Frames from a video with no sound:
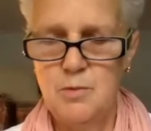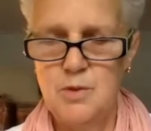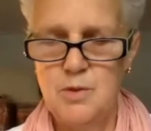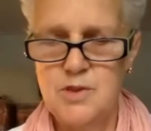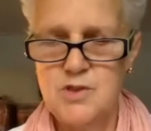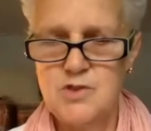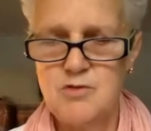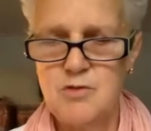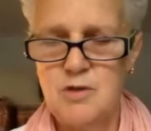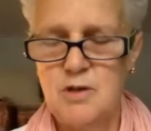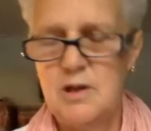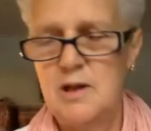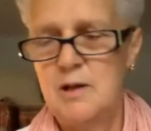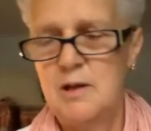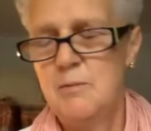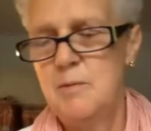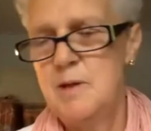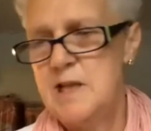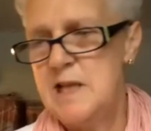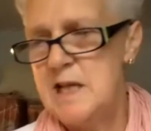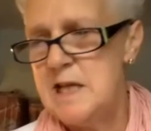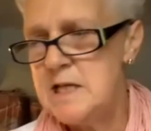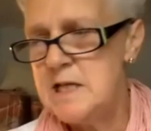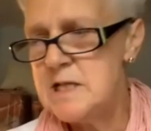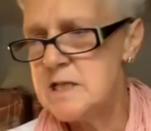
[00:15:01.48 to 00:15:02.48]
struggling with
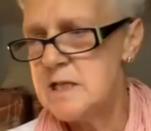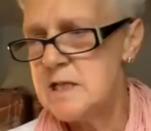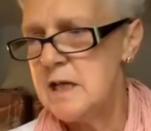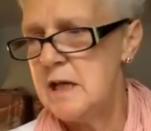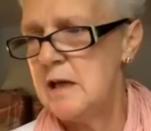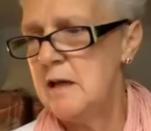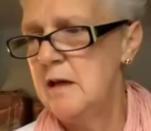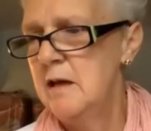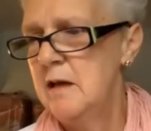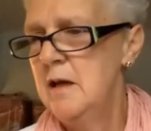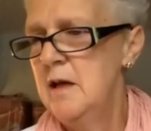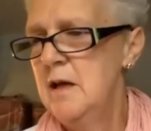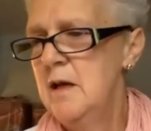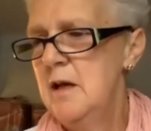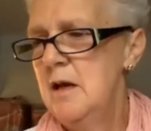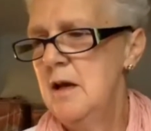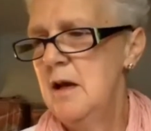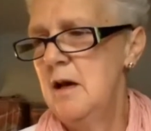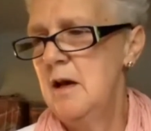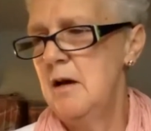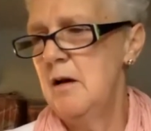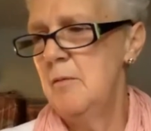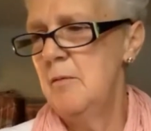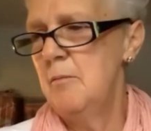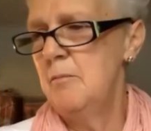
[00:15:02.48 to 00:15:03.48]
eating,
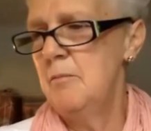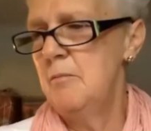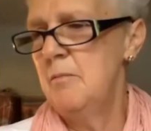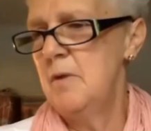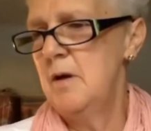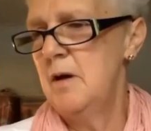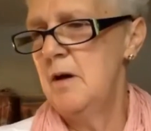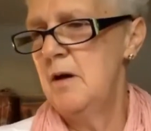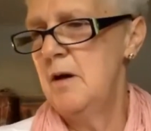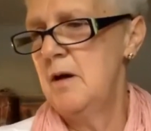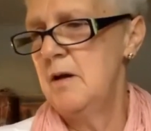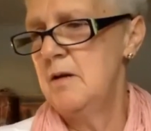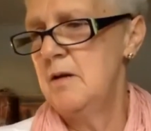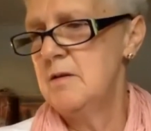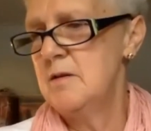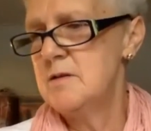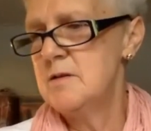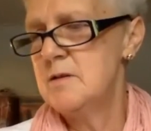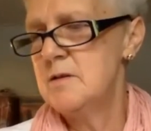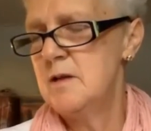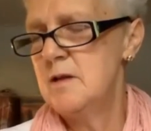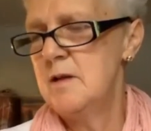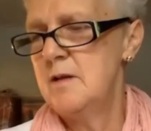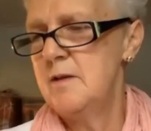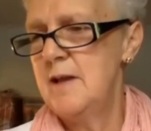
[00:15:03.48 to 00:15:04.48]
and
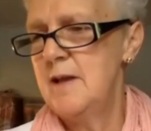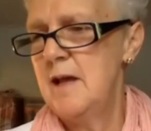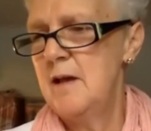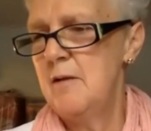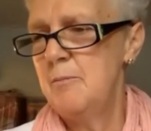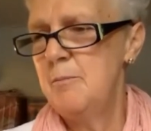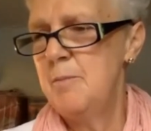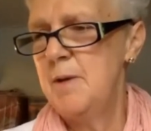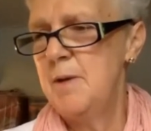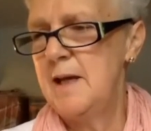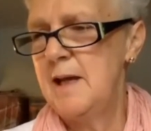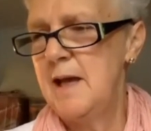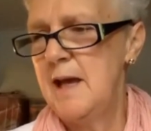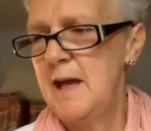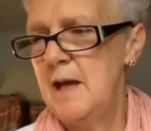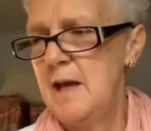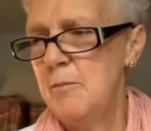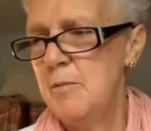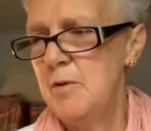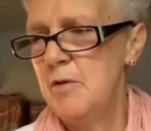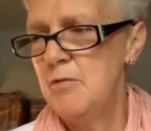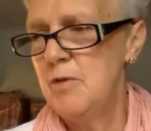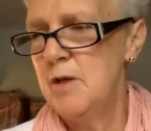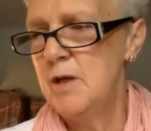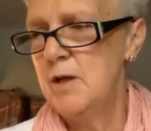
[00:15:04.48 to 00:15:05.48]
that became
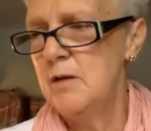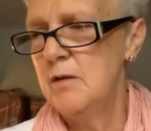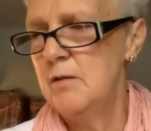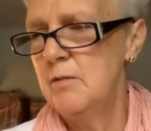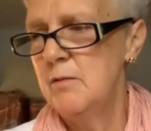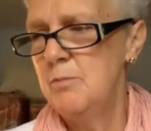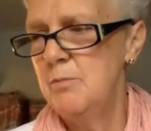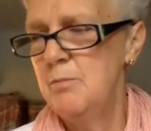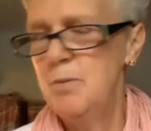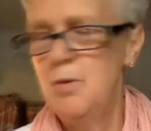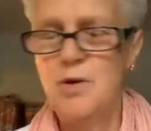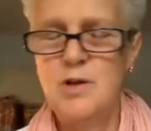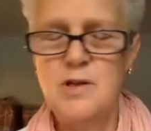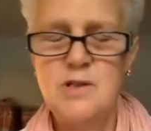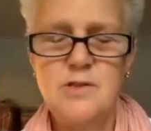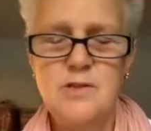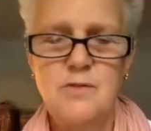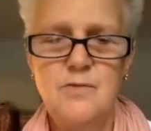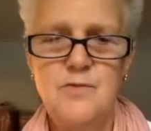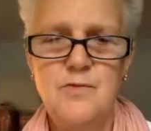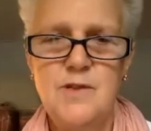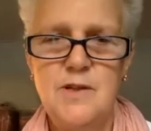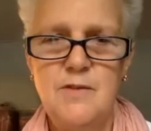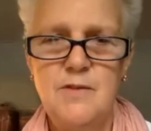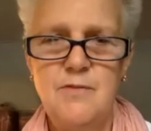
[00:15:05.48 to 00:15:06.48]
a real point of
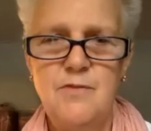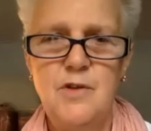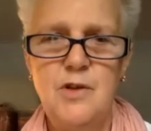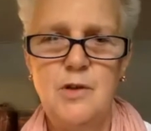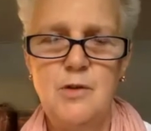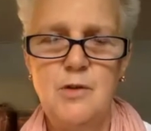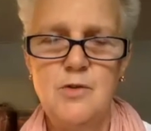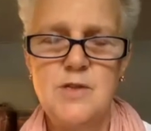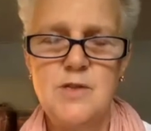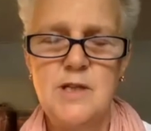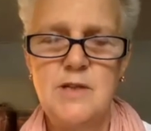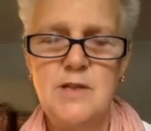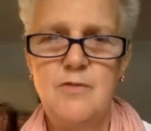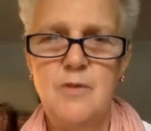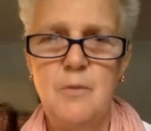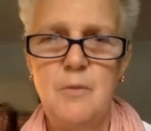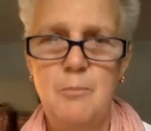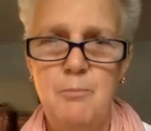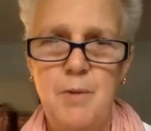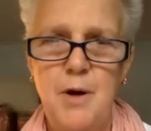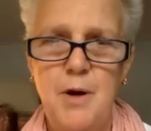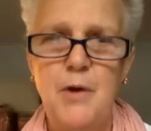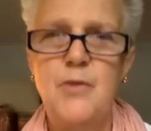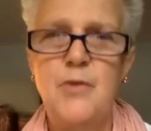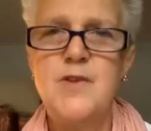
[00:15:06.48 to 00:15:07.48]
difficulty for
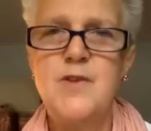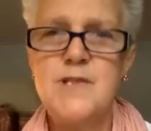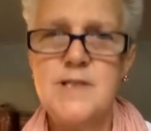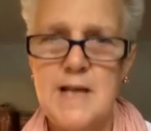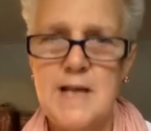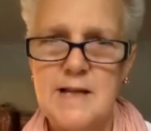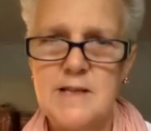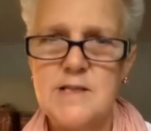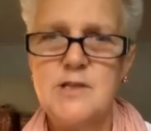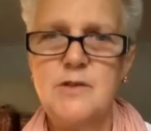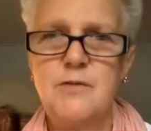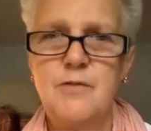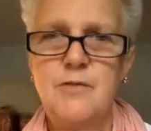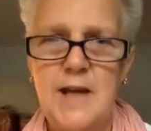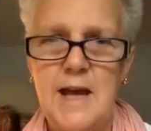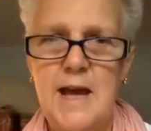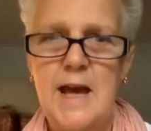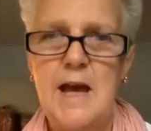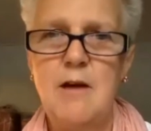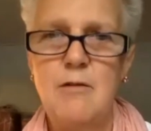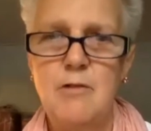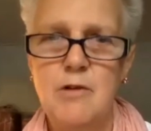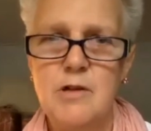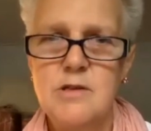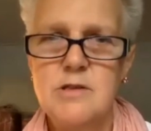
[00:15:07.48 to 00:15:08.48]
both sets of
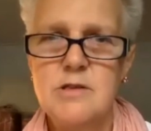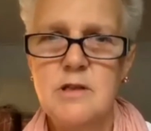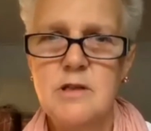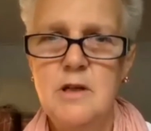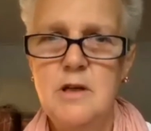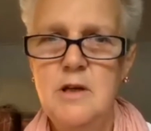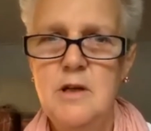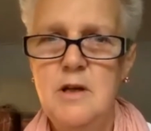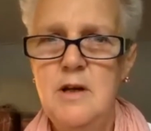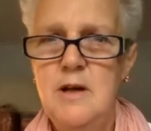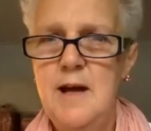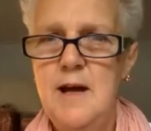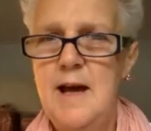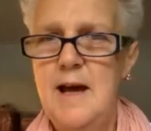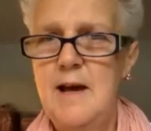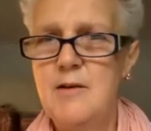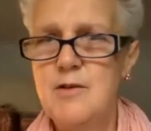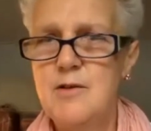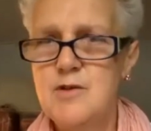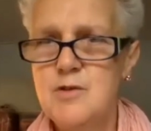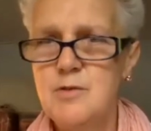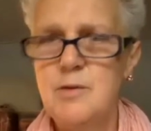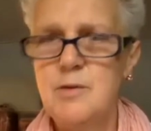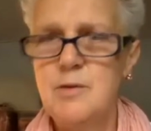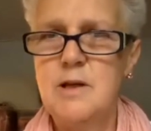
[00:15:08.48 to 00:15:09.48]
carers, how
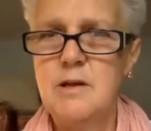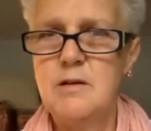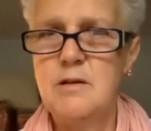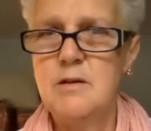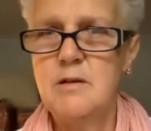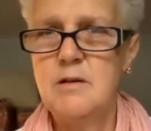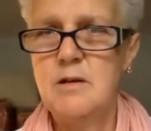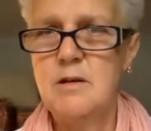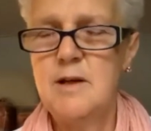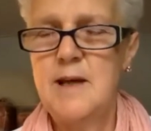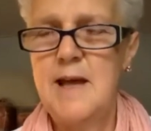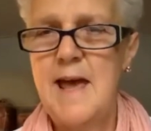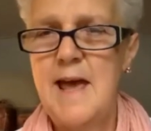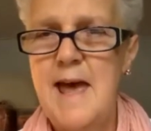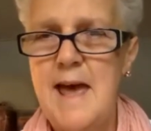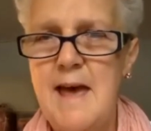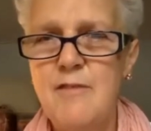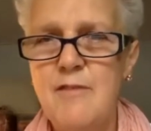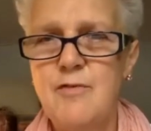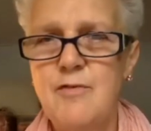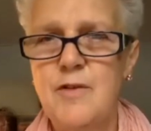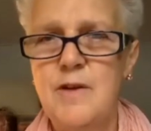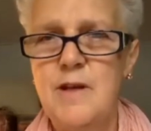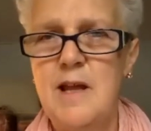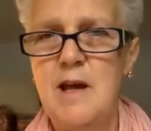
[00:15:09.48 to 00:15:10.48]
to care
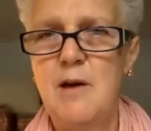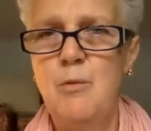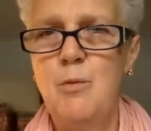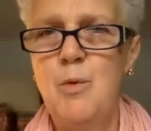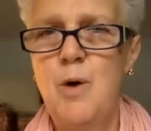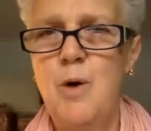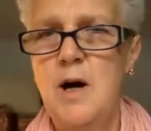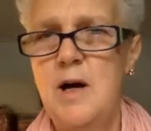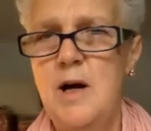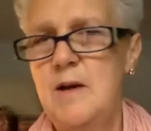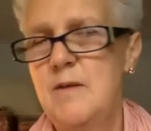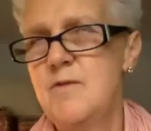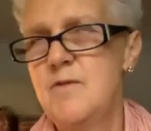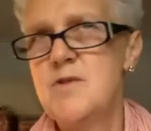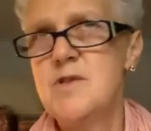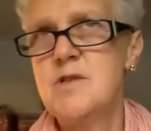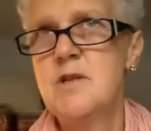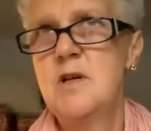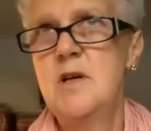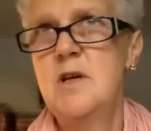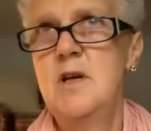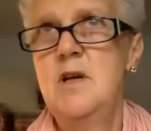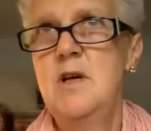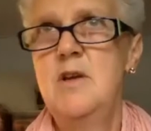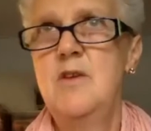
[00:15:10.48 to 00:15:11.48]
for their wives
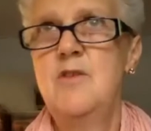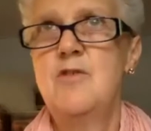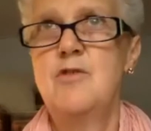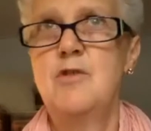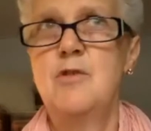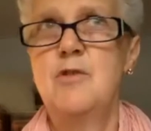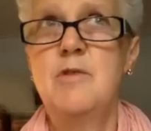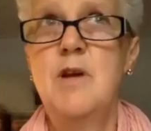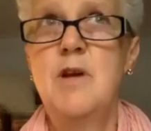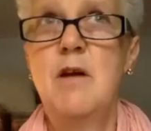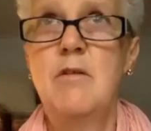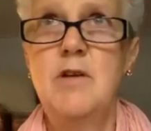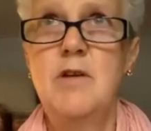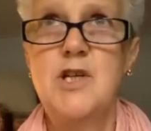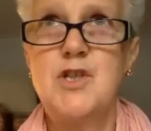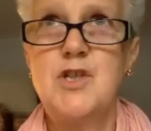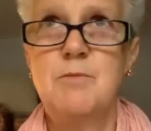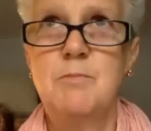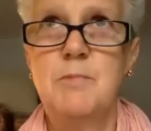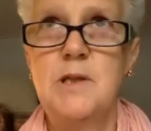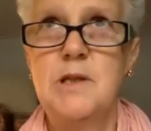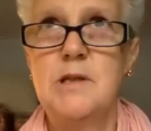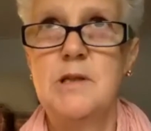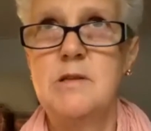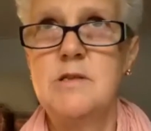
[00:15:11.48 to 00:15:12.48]
through
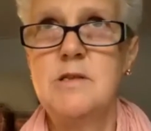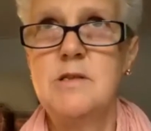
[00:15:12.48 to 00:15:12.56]
nourishment,